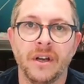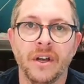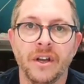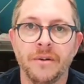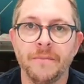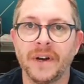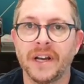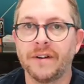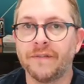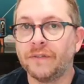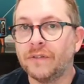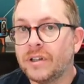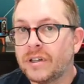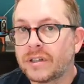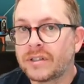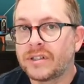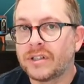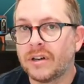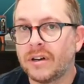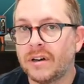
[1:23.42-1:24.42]
You might have
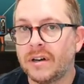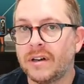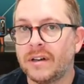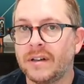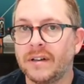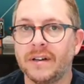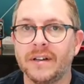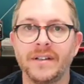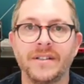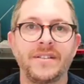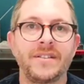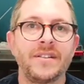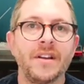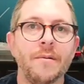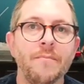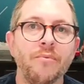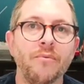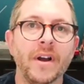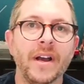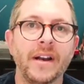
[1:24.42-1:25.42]
looked on a
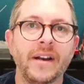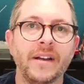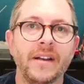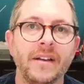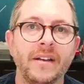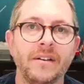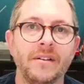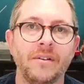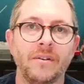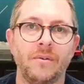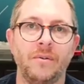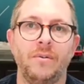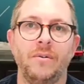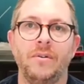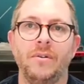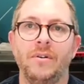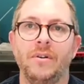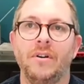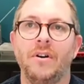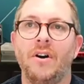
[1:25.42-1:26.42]
subreddit
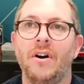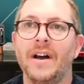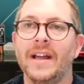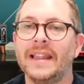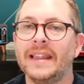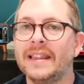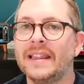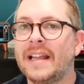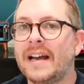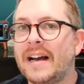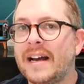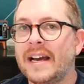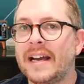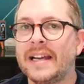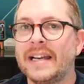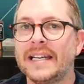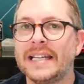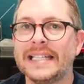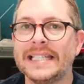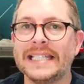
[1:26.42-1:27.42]
or
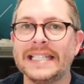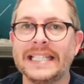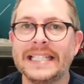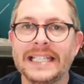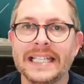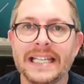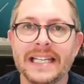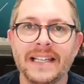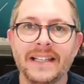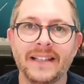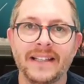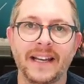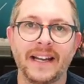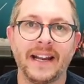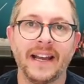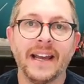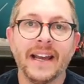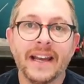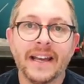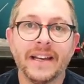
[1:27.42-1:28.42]
online and seen that,
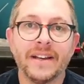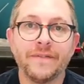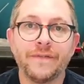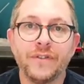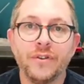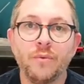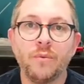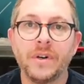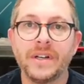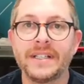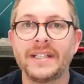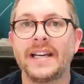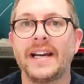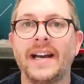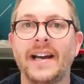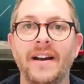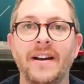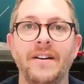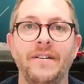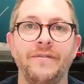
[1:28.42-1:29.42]
hey, if you want to
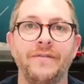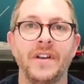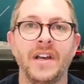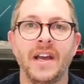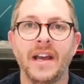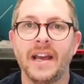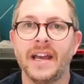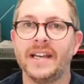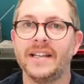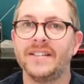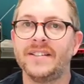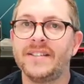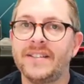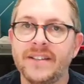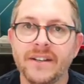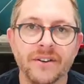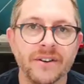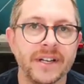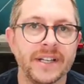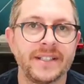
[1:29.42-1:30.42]
have a
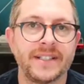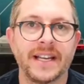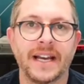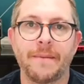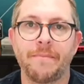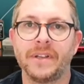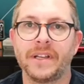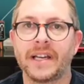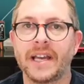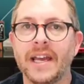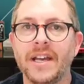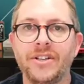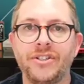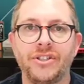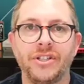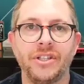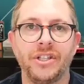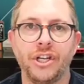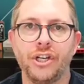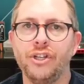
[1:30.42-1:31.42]
serious
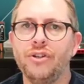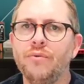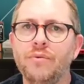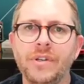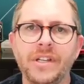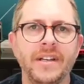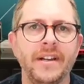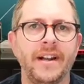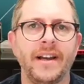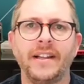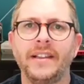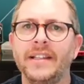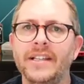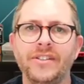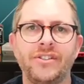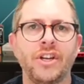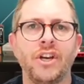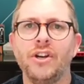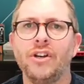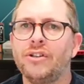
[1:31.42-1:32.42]
application, then you need at
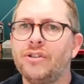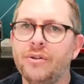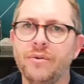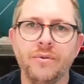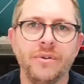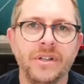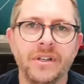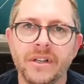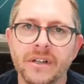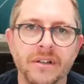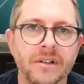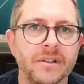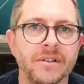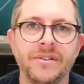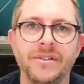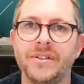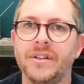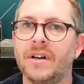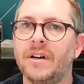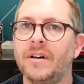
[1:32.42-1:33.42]
least 2
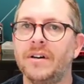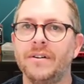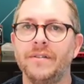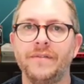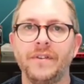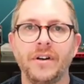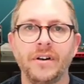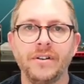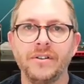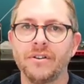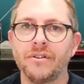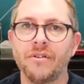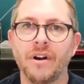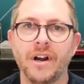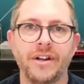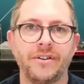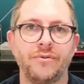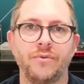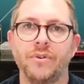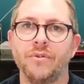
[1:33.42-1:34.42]
years of
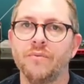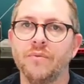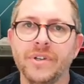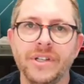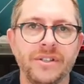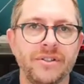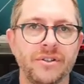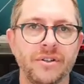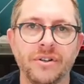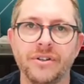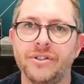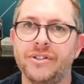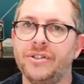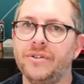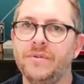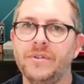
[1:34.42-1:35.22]
undergraduate research.